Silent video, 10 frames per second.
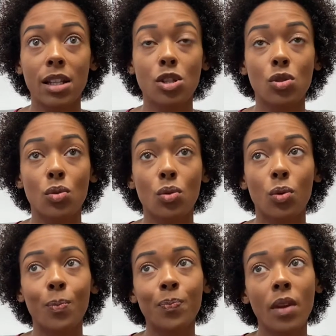
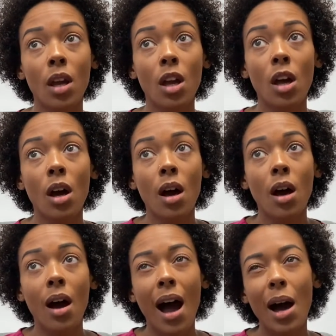to,
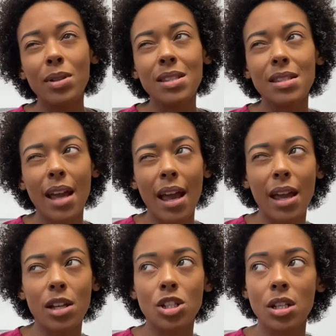I would
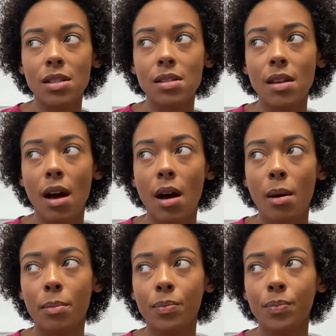say, just
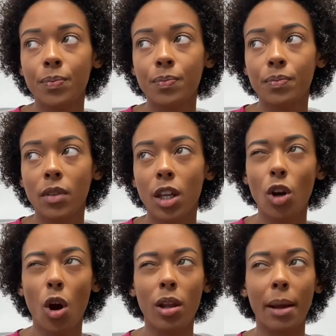get
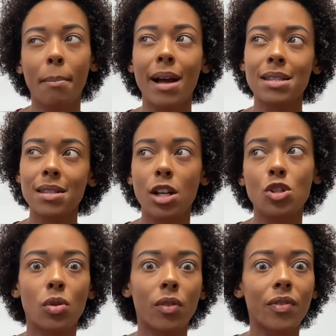on like my
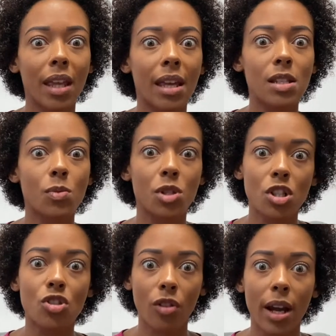schedule of things, which
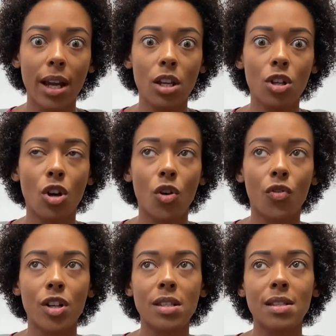is great, you know,
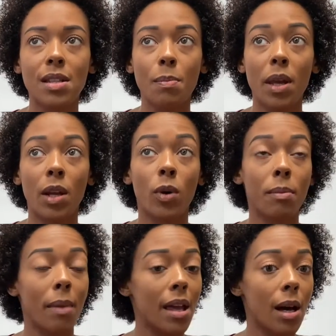versus it being with
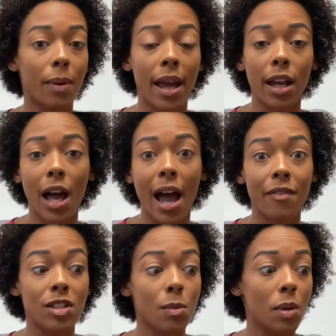makeup. Like, I
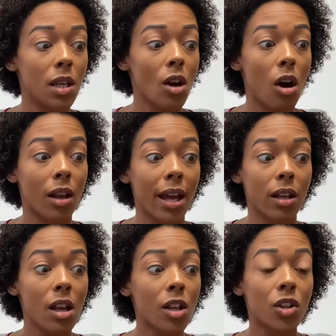have to be on like
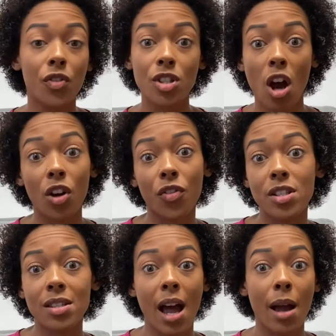the
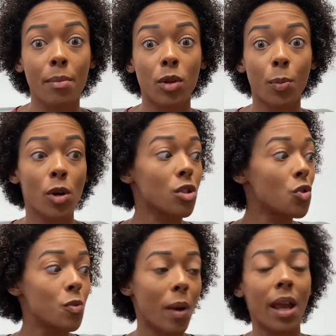photographer's time, the person
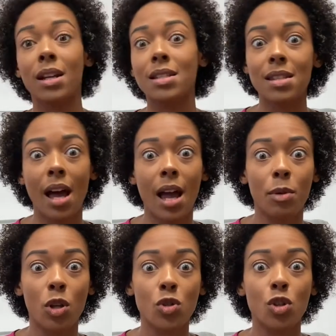who's paying us time,
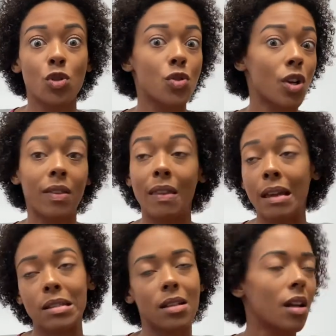you know, to do certain
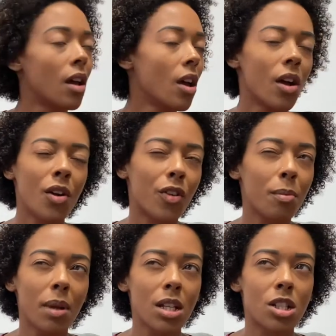things. And for
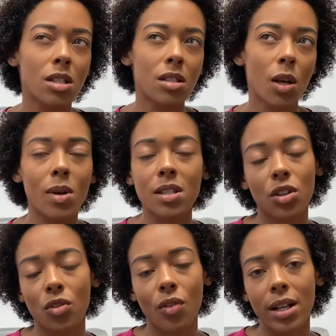me, it wasn't
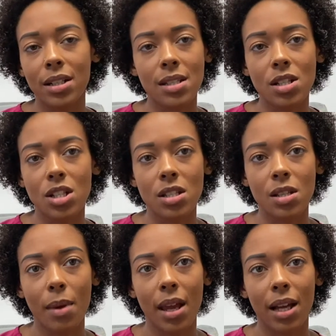the right decision to
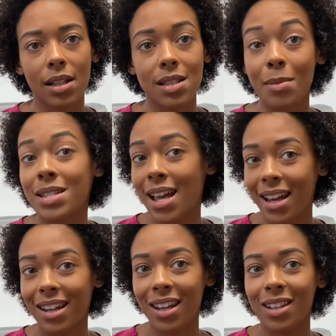make at the time because I had
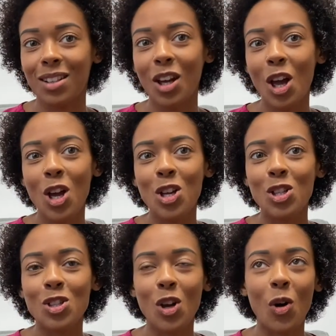a kid.
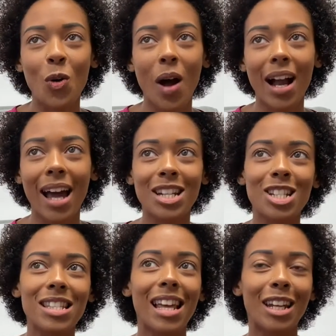So I kind of
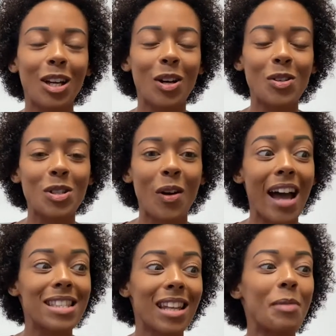just let it go. So I
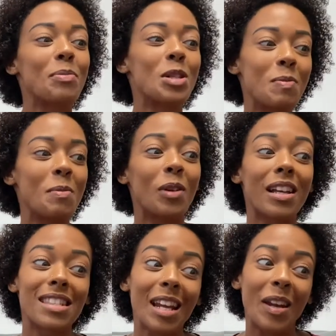had to like push people, like
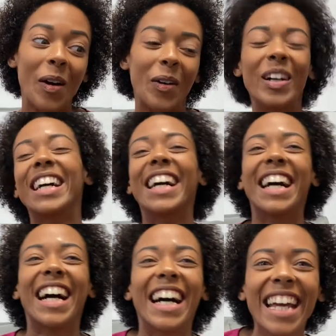say no.
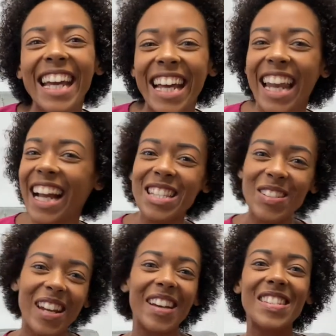Like, I do
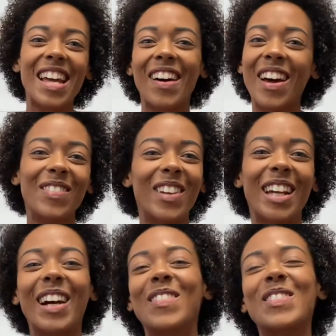nails now, not
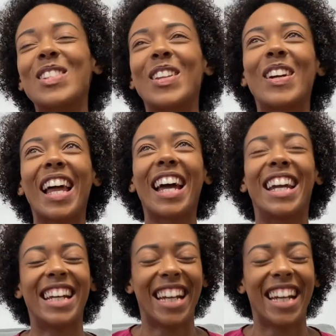makeup. So they're like,